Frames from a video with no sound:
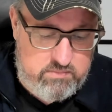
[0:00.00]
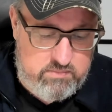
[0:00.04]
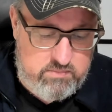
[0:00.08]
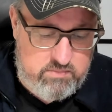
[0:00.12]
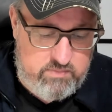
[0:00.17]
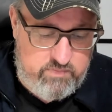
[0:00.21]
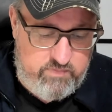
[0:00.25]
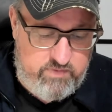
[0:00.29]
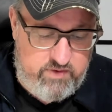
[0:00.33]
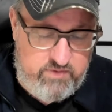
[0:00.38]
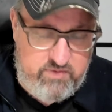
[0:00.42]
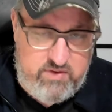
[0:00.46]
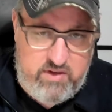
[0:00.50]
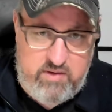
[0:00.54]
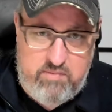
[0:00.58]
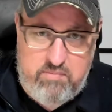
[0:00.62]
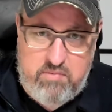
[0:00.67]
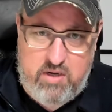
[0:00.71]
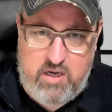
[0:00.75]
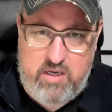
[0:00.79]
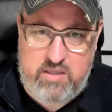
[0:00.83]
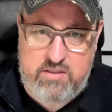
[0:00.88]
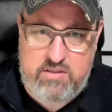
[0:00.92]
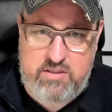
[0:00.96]

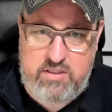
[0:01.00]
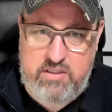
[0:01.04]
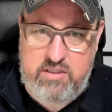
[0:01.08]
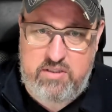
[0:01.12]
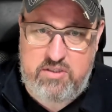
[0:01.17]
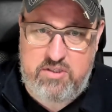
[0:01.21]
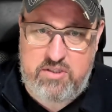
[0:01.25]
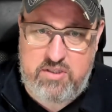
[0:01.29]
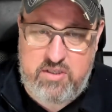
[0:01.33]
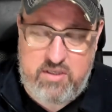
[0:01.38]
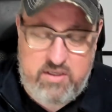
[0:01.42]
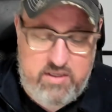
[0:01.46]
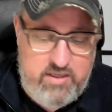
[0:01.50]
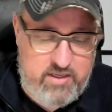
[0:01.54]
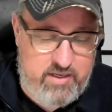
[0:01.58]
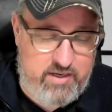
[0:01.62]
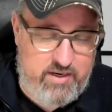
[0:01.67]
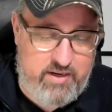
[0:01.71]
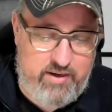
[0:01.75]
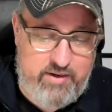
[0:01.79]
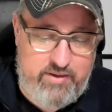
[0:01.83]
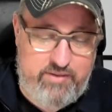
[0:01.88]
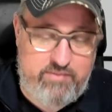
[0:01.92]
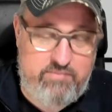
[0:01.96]
$15 each, and
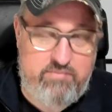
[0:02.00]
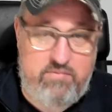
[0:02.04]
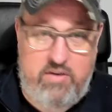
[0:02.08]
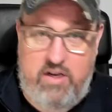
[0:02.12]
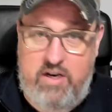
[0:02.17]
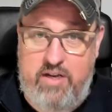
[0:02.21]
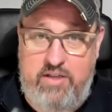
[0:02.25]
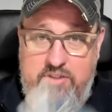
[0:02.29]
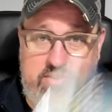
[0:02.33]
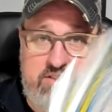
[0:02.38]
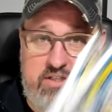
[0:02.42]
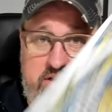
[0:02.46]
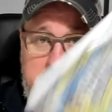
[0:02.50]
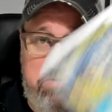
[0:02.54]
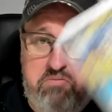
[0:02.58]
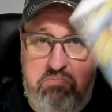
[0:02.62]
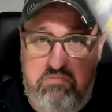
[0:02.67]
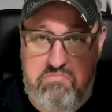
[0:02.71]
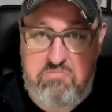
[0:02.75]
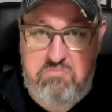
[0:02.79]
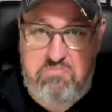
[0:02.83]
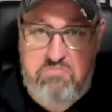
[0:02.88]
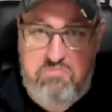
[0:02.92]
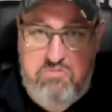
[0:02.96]
I said
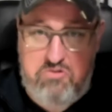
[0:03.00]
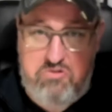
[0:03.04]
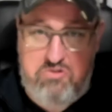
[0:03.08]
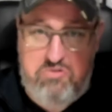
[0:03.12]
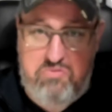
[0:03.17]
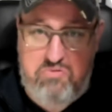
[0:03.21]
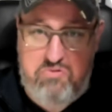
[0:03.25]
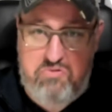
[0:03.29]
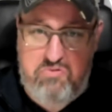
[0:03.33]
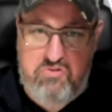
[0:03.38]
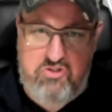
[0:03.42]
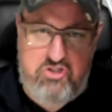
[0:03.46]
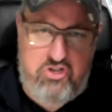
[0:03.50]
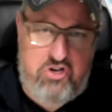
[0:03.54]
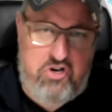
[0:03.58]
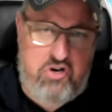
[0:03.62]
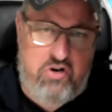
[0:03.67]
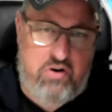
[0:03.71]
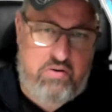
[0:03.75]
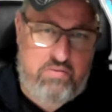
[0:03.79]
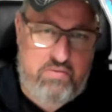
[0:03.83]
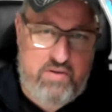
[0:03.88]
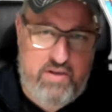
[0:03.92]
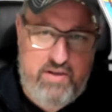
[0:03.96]

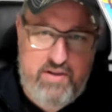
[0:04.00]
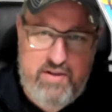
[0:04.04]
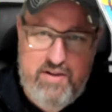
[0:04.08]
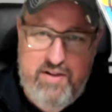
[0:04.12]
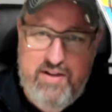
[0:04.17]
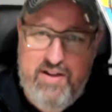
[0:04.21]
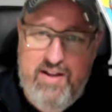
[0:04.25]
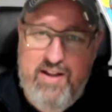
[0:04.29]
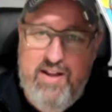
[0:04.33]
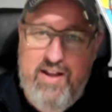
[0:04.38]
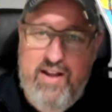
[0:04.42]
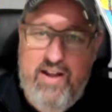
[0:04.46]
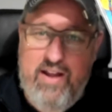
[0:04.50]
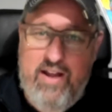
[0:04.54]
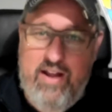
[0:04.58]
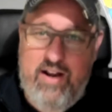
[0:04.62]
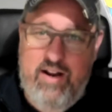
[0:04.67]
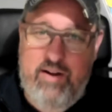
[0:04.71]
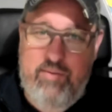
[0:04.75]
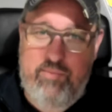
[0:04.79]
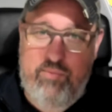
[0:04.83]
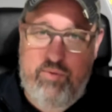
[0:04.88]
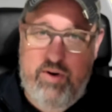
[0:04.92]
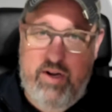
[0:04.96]
sure.
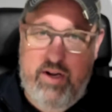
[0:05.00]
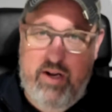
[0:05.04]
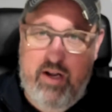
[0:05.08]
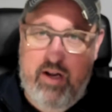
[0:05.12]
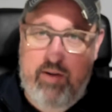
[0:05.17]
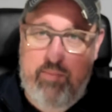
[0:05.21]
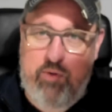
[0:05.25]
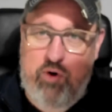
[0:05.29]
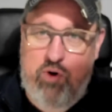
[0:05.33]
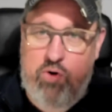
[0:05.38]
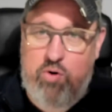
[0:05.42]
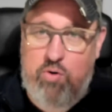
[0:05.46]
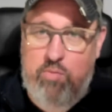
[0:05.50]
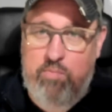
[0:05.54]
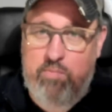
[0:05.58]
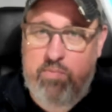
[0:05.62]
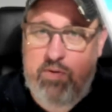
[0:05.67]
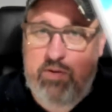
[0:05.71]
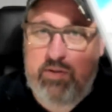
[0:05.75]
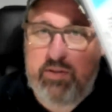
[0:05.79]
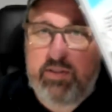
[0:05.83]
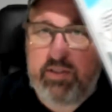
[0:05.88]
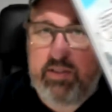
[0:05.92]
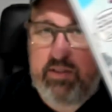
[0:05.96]
And when I got them home,
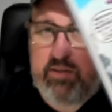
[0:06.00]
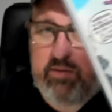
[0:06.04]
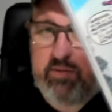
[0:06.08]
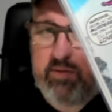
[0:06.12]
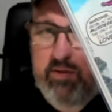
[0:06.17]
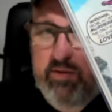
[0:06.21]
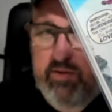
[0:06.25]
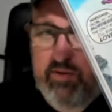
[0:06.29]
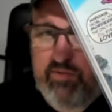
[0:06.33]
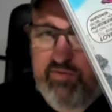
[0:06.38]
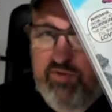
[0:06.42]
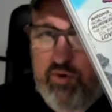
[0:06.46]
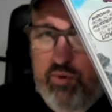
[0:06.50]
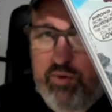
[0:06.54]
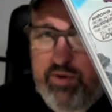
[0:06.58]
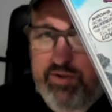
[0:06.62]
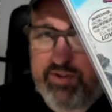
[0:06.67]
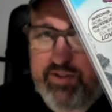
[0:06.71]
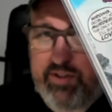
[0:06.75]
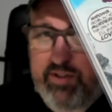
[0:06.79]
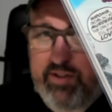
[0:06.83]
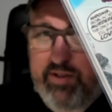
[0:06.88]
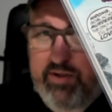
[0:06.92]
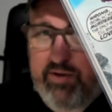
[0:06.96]
let's see, we'll
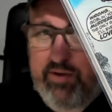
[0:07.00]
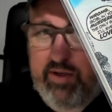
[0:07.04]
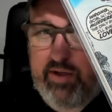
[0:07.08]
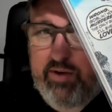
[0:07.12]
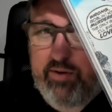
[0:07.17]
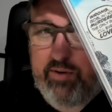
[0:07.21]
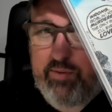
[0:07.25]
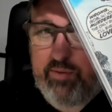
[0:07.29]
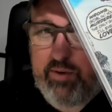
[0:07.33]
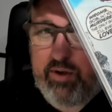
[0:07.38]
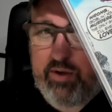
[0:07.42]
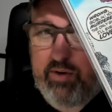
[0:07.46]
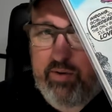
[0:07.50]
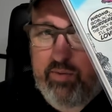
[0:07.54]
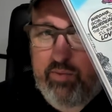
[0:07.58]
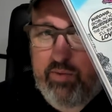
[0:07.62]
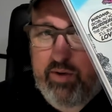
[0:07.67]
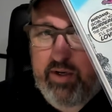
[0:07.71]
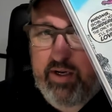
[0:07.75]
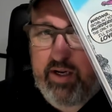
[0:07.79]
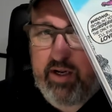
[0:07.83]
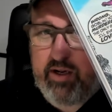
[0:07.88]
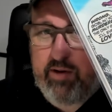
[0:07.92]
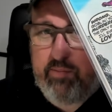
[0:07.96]
focus on there. Yeah, there we go.
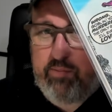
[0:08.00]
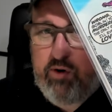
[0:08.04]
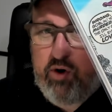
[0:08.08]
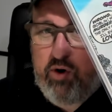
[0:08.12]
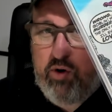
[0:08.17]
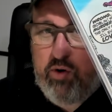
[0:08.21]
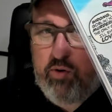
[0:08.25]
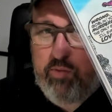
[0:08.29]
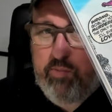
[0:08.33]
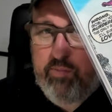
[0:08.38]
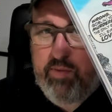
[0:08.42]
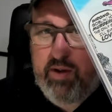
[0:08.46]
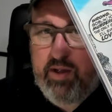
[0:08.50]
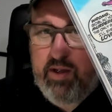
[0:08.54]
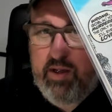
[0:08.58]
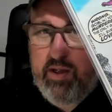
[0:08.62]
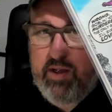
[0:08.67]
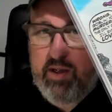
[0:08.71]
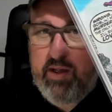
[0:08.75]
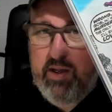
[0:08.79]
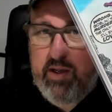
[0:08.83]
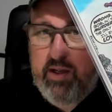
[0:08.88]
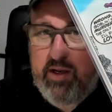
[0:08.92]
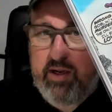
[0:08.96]
When I got them home
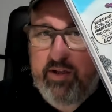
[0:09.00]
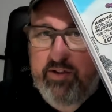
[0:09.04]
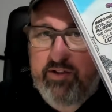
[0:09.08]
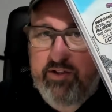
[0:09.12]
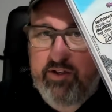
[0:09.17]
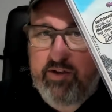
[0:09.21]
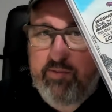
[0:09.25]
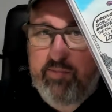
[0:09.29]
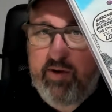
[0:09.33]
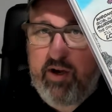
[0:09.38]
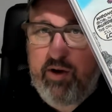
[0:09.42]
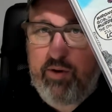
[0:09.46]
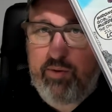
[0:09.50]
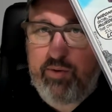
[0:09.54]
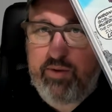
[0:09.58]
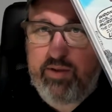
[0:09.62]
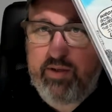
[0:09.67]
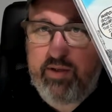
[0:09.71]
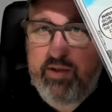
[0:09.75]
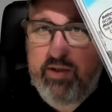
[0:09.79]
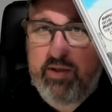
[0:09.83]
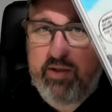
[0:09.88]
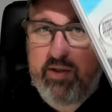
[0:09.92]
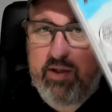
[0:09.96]
and I took them
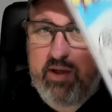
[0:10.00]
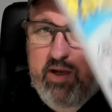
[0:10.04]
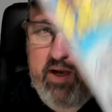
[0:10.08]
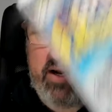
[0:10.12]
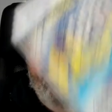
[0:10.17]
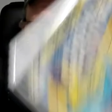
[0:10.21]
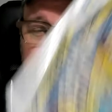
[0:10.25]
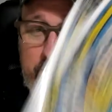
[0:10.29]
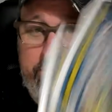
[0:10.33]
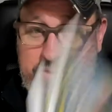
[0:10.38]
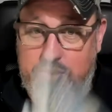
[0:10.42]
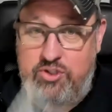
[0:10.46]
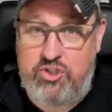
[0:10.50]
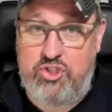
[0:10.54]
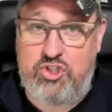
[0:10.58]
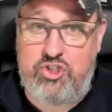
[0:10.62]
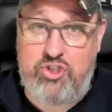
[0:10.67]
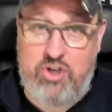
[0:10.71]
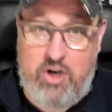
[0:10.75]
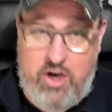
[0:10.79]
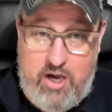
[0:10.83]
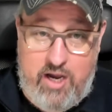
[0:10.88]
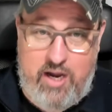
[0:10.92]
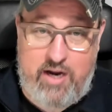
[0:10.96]
out, I was
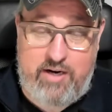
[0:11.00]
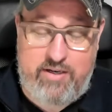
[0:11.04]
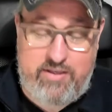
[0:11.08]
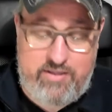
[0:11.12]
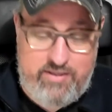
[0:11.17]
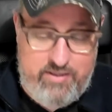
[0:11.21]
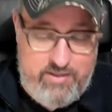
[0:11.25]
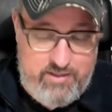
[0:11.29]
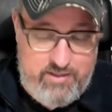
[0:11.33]
shocked